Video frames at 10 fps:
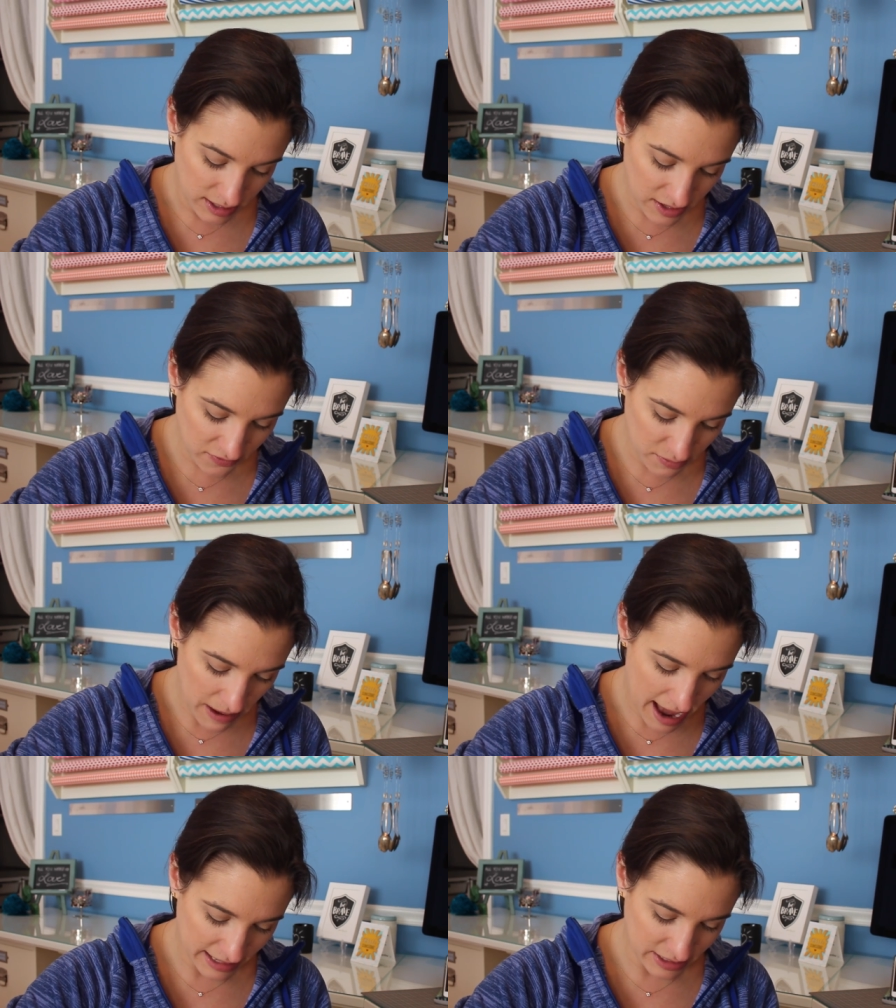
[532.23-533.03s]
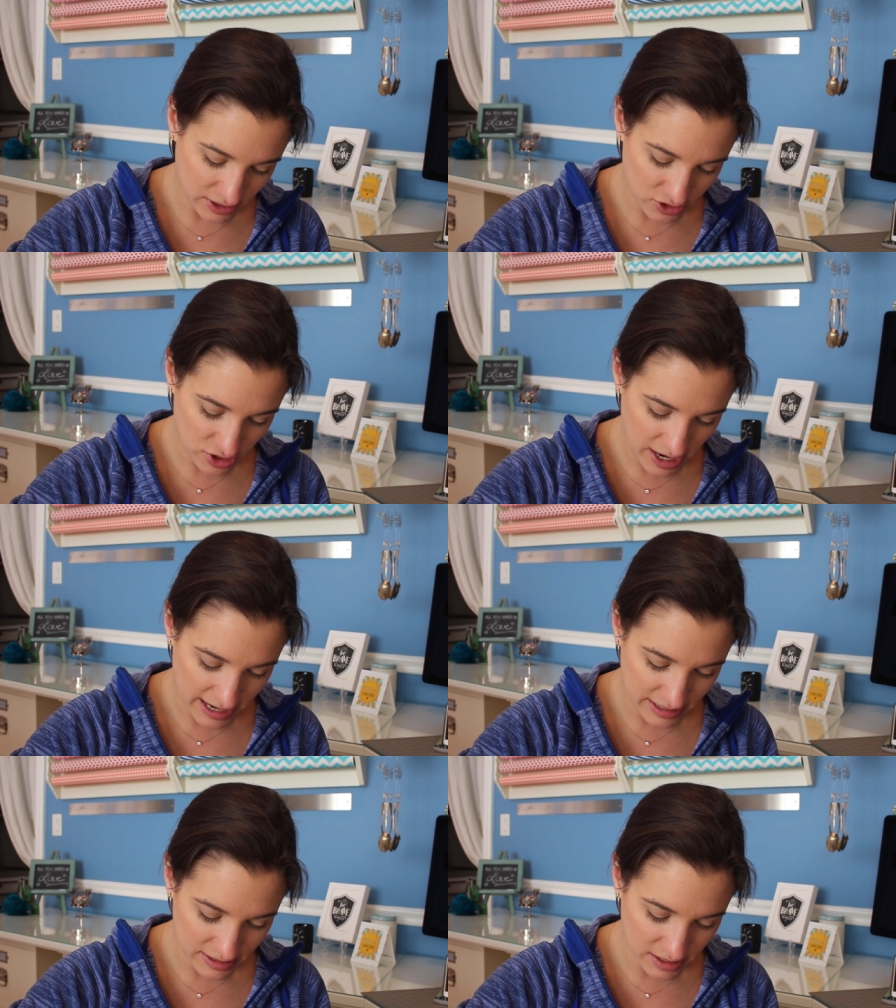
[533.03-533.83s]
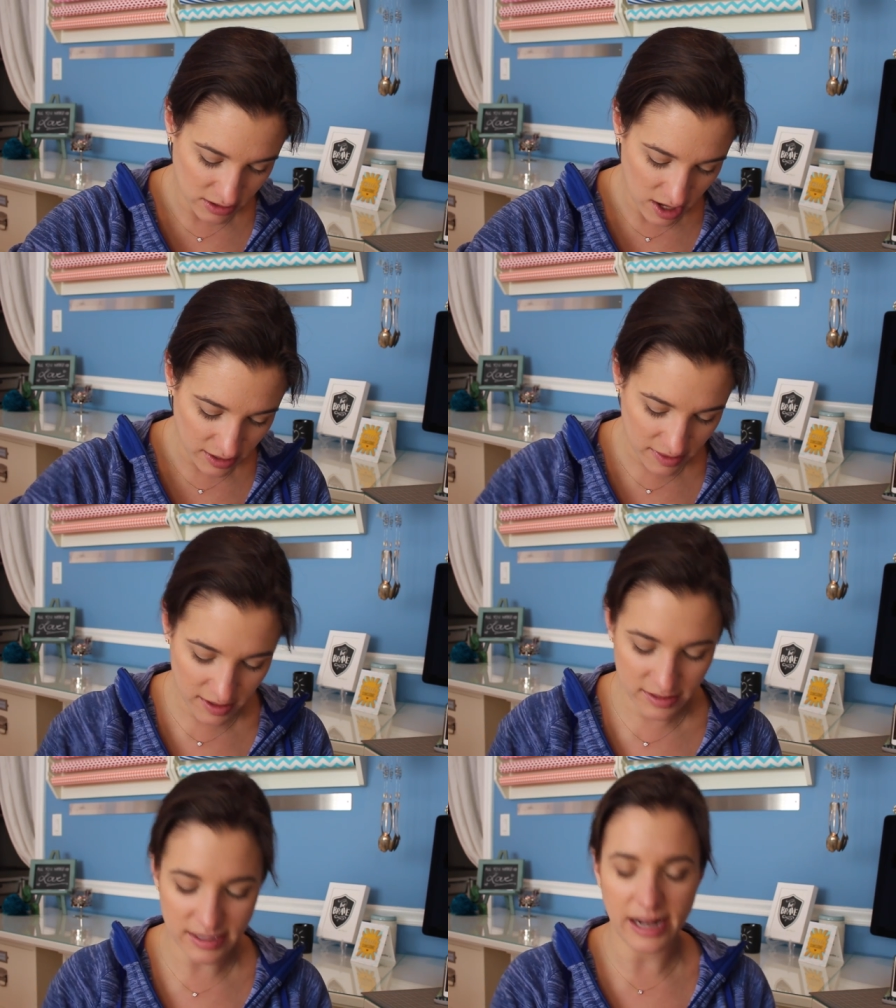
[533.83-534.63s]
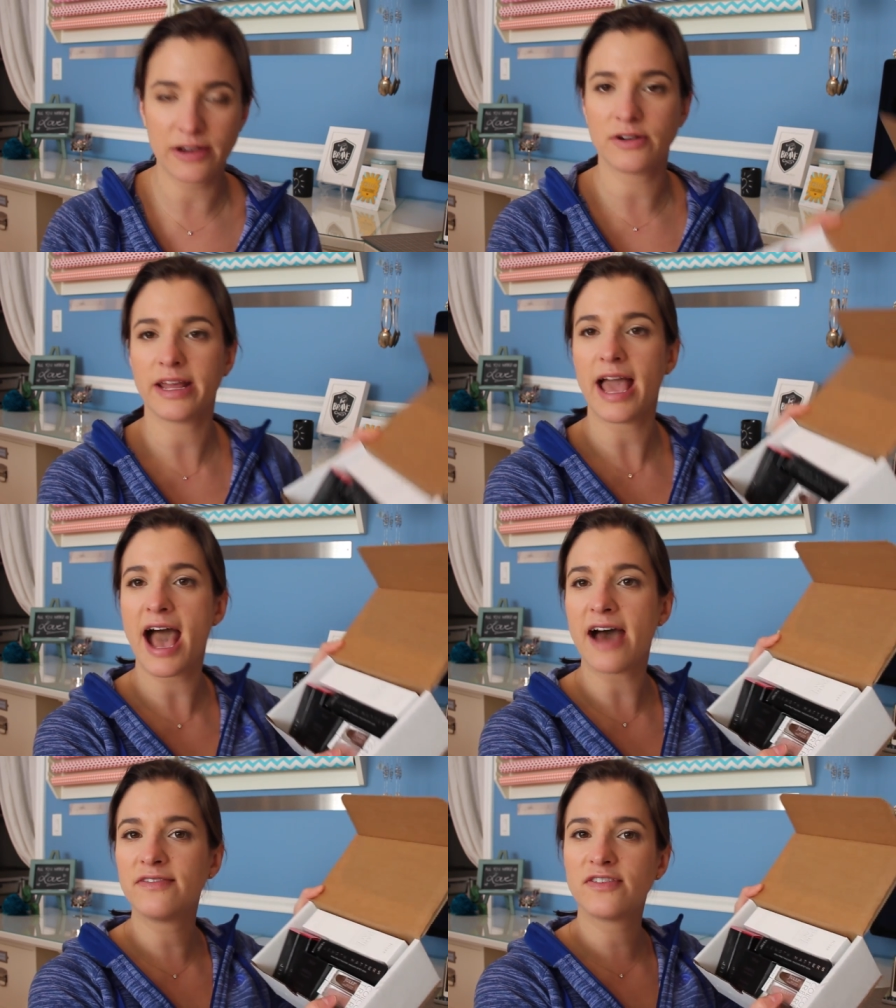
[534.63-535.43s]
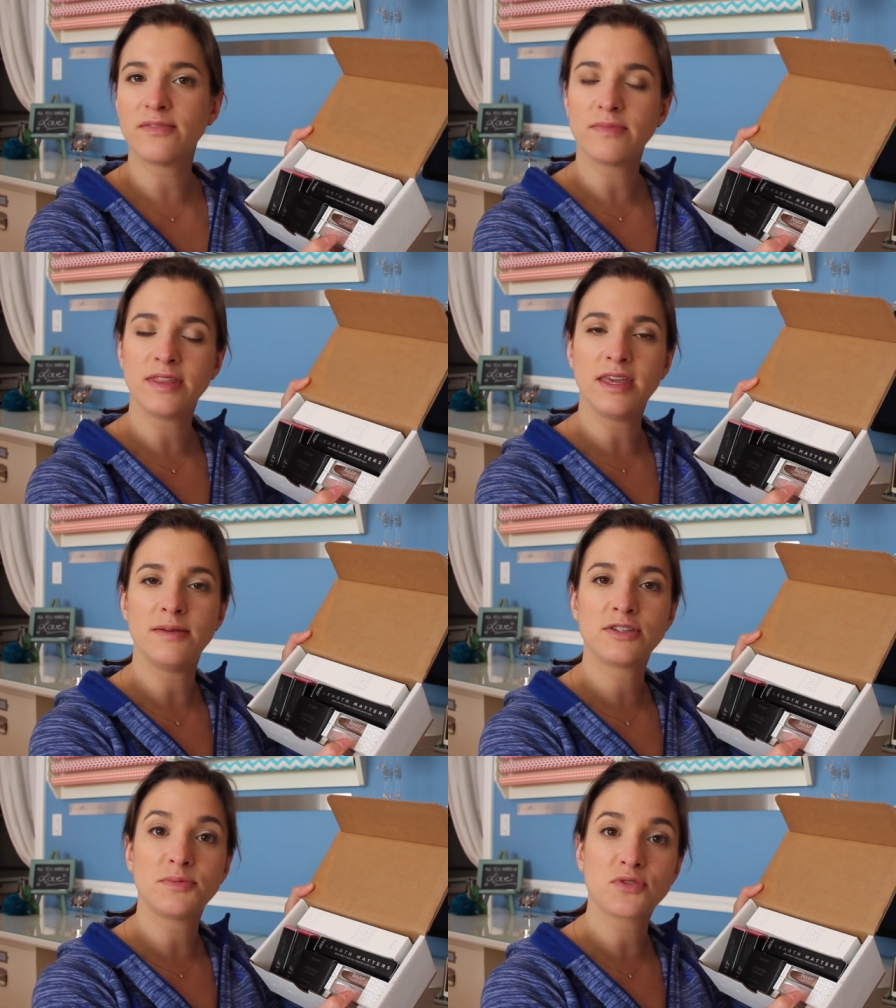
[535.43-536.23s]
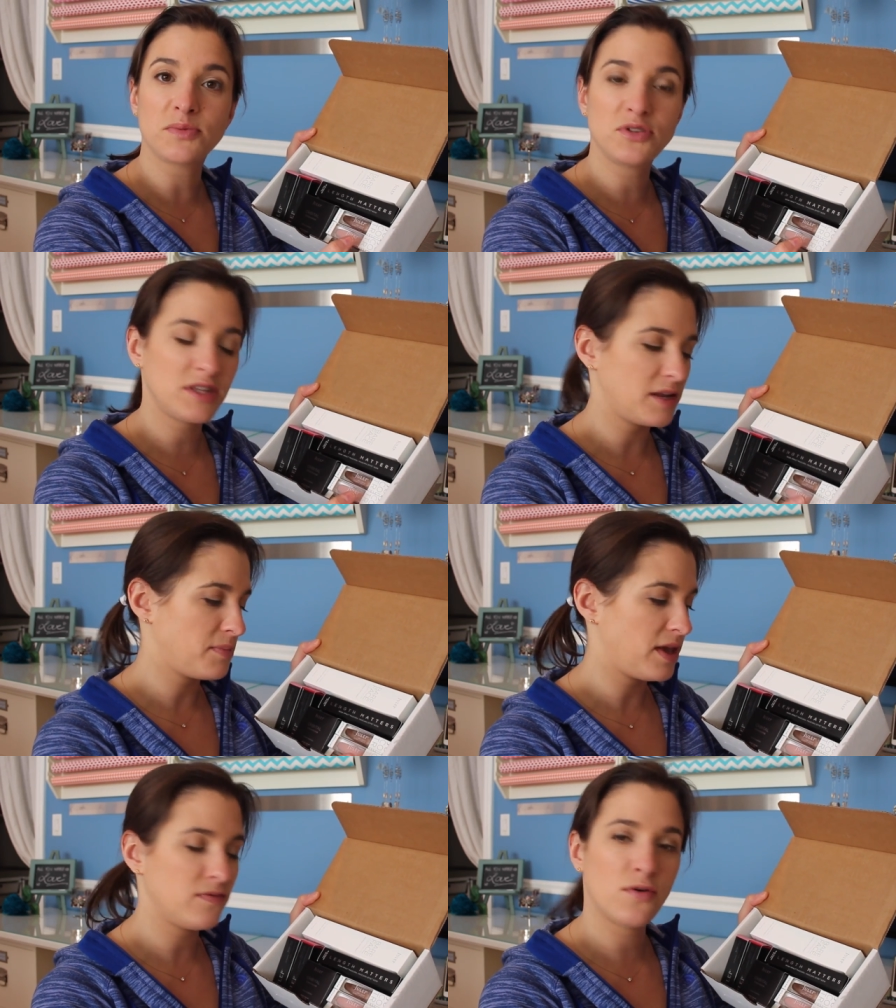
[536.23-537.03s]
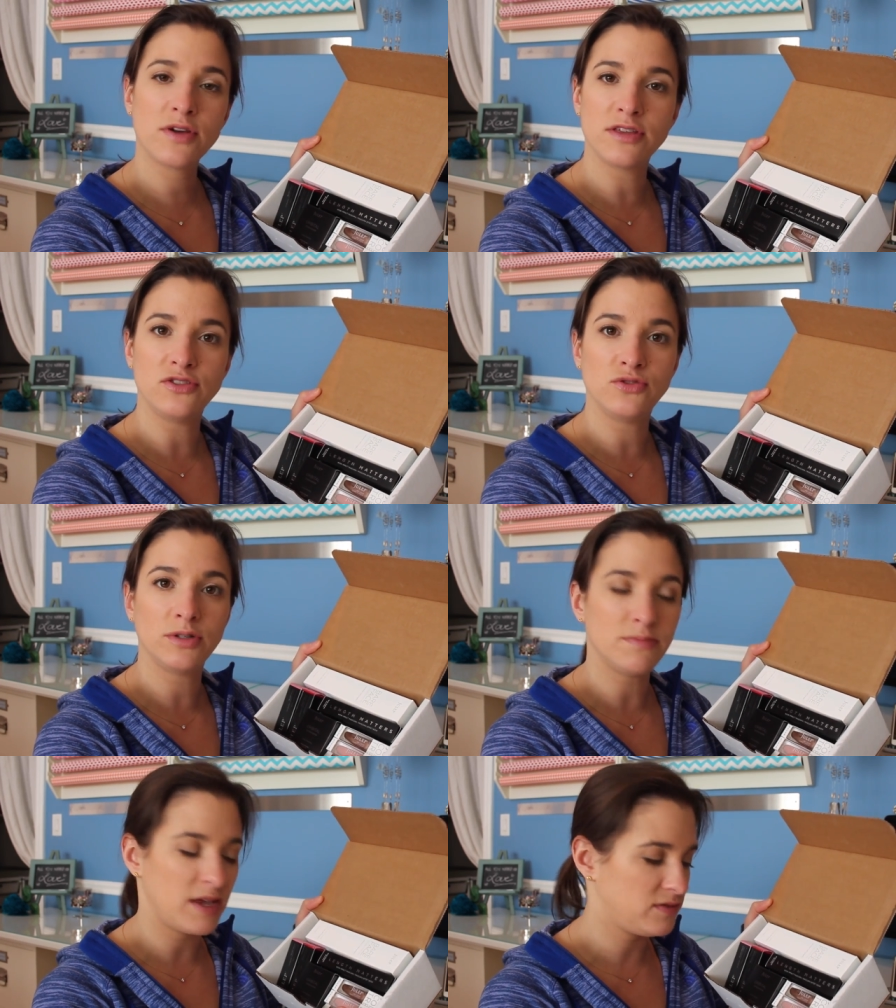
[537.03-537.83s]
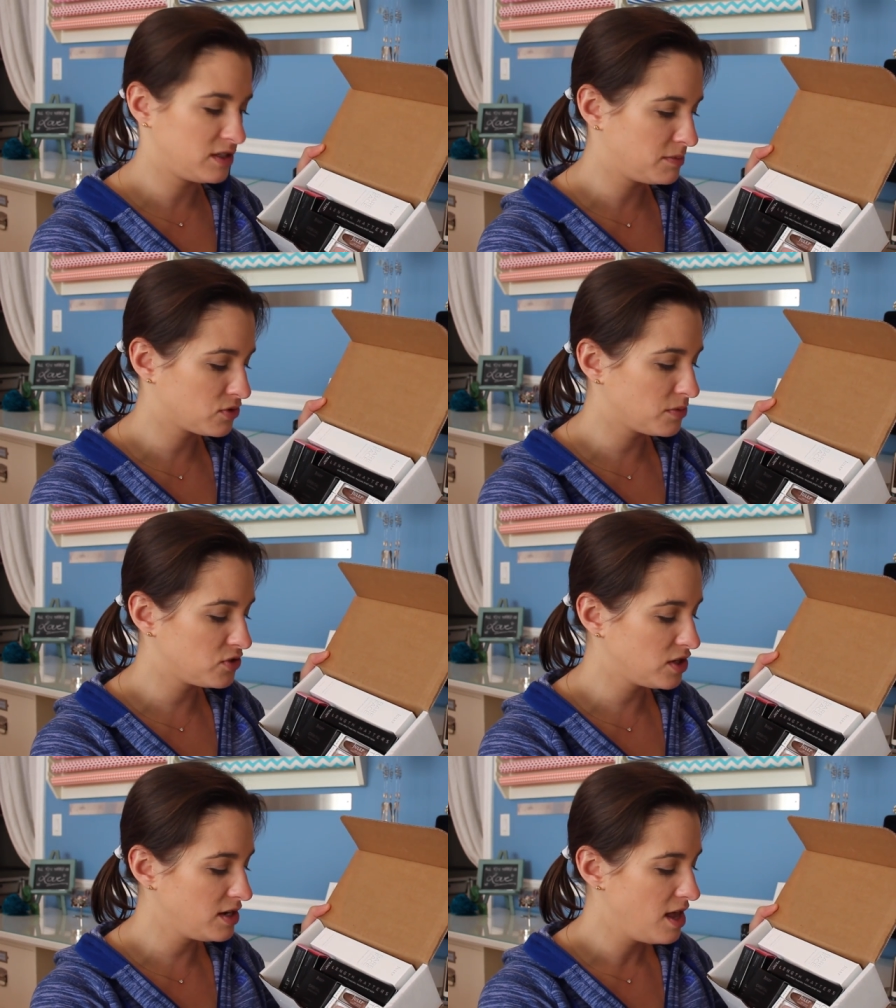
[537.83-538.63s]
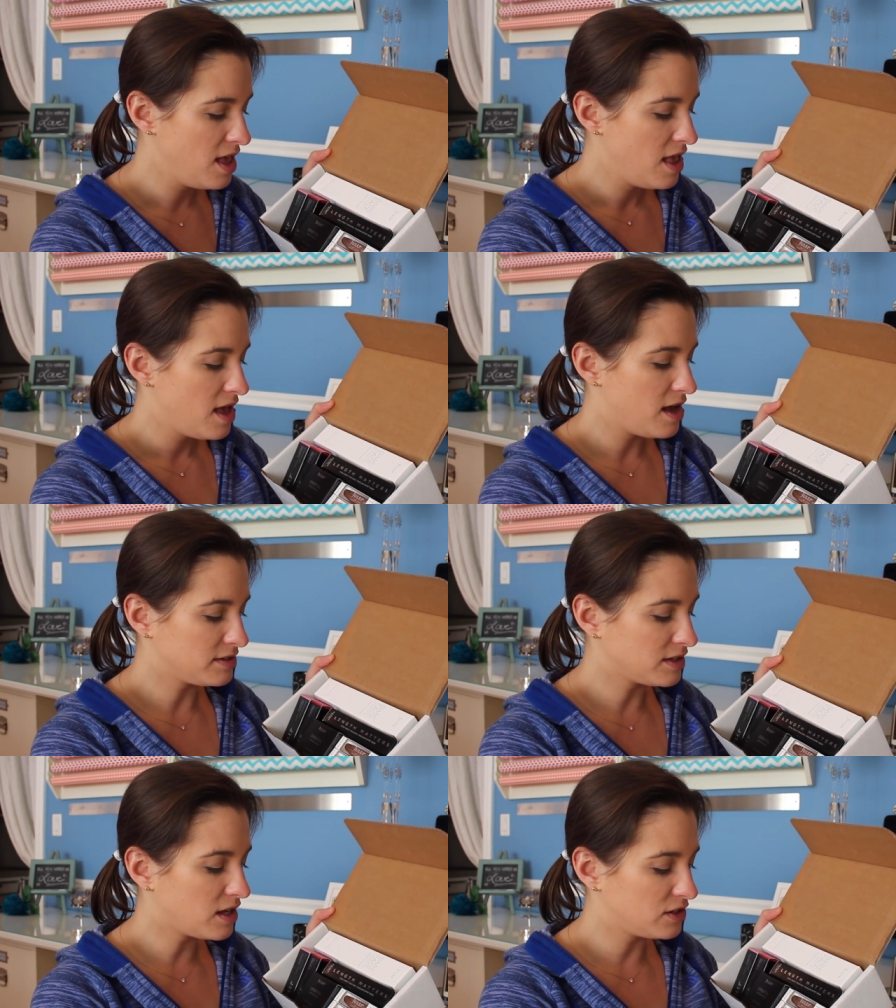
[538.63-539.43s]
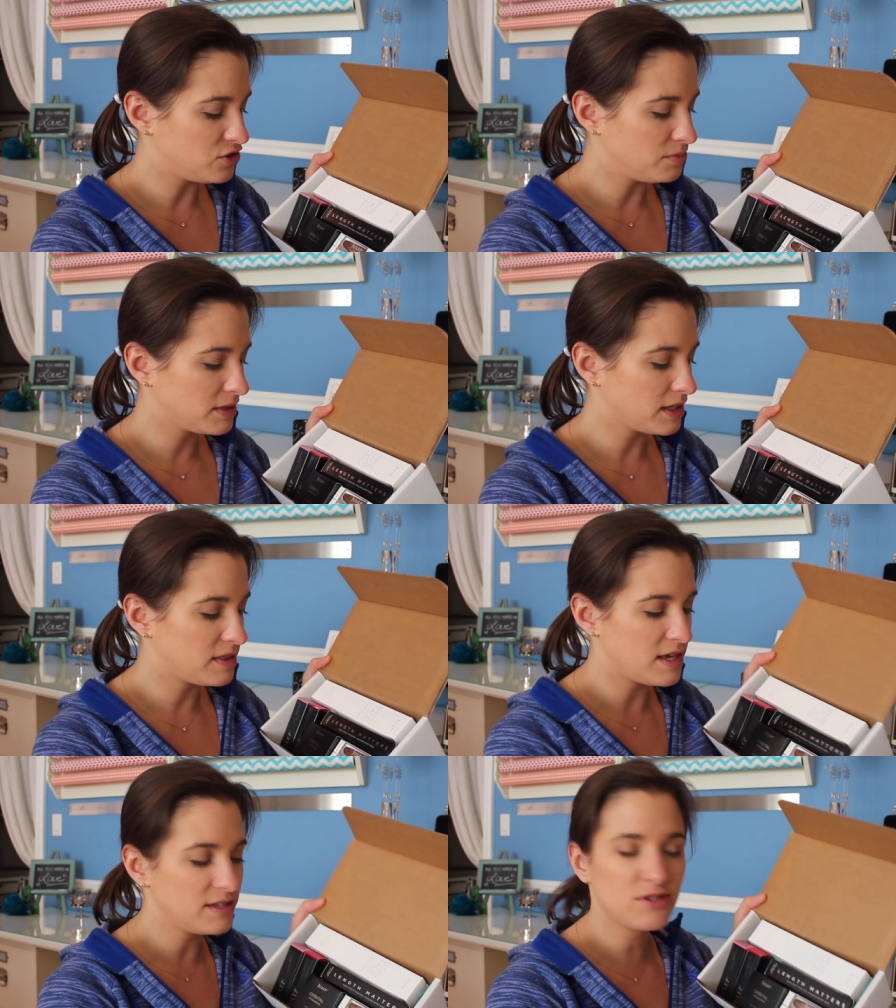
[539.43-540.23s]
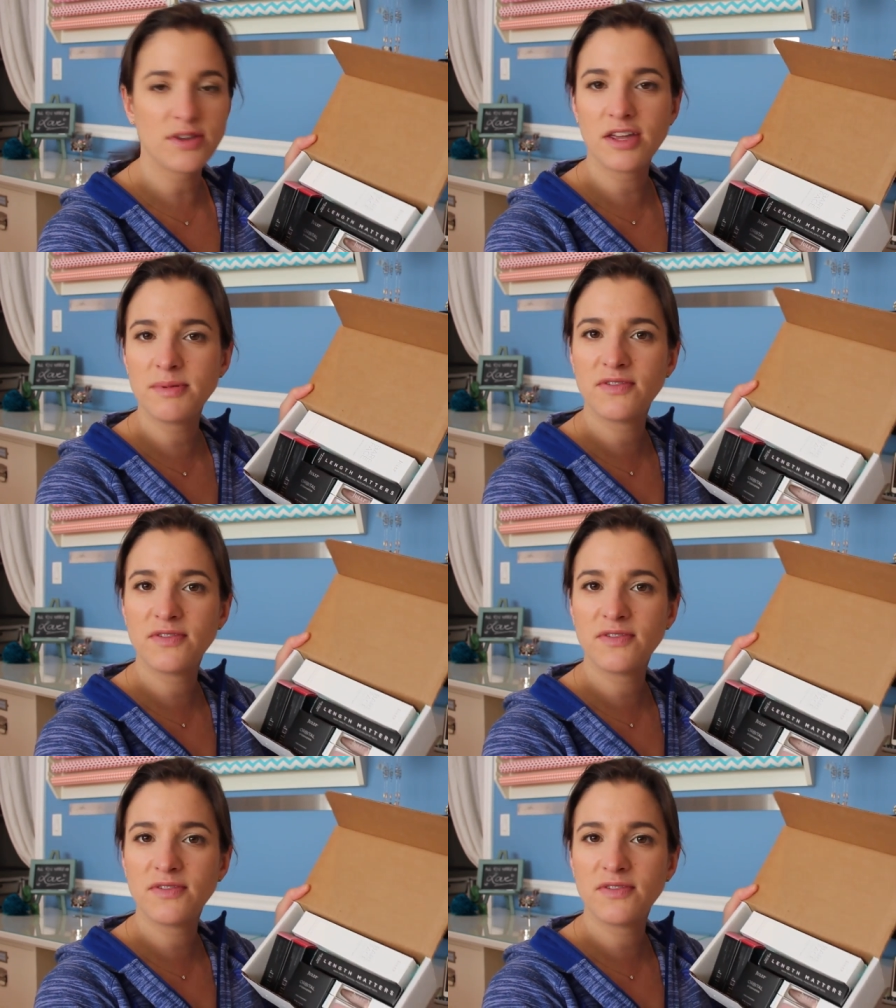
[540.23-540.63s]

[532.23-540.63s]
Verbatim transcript: gift package and it's a lot of things that I already have from the subscription that I pay for, the Julep Maven subscription. That's a lot of duplicate things so I thought it'd